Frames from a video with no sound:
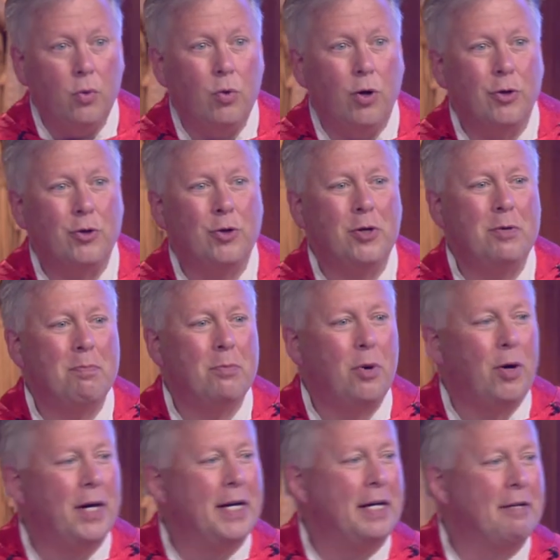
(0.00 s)
Well, good
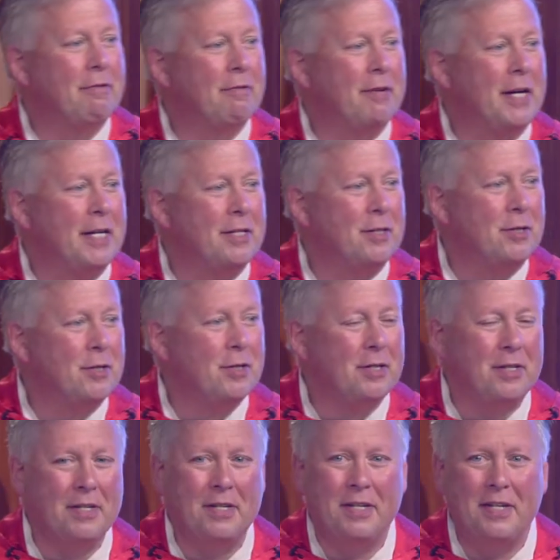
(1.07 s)
morning, friends.